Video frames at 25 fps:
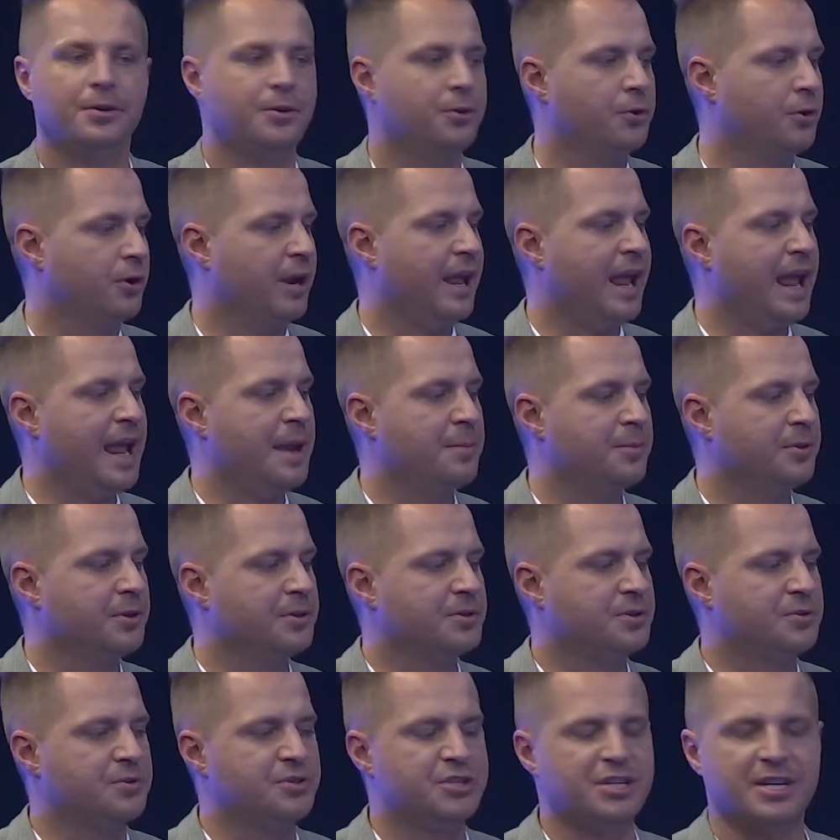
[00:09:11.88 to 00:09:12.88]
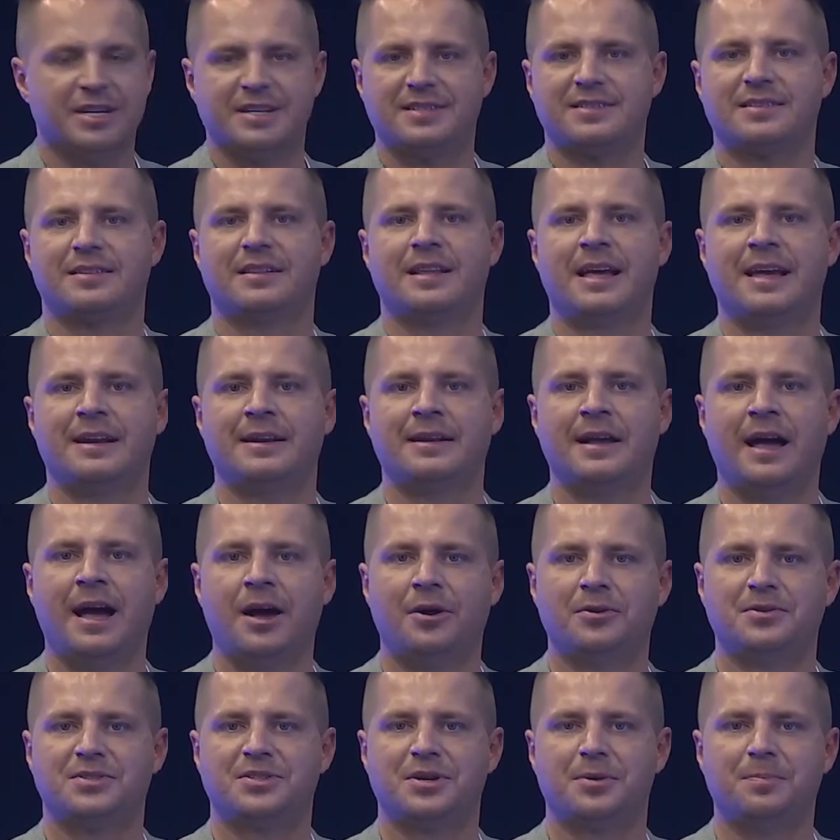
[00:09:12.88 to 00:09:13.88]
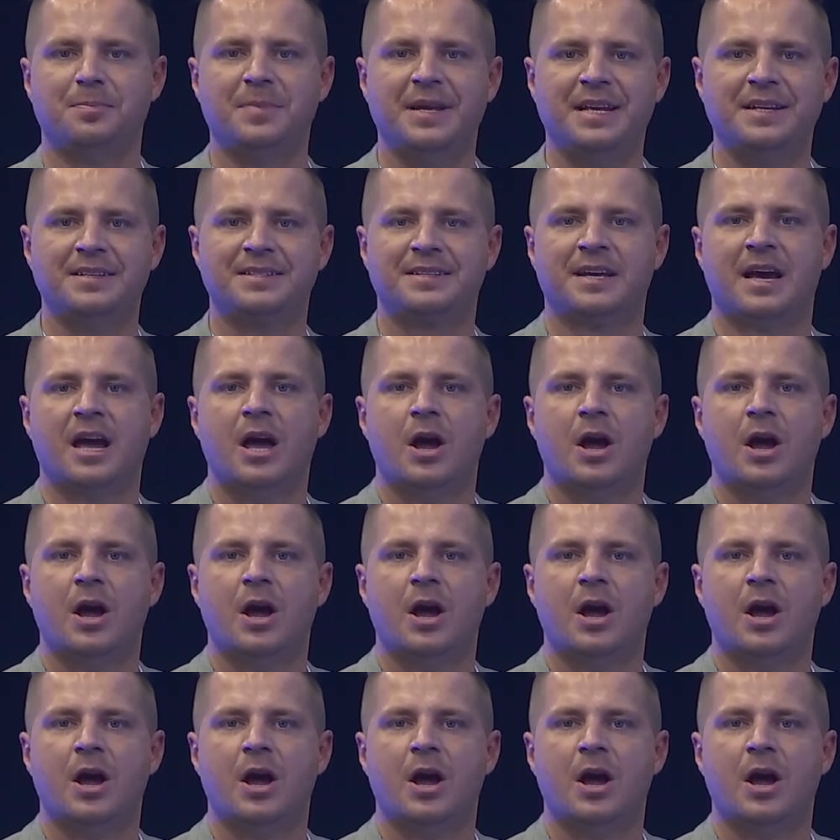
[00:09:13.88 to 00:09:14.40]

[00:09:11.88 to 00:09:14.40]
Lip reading: you're able to just let it out. So it means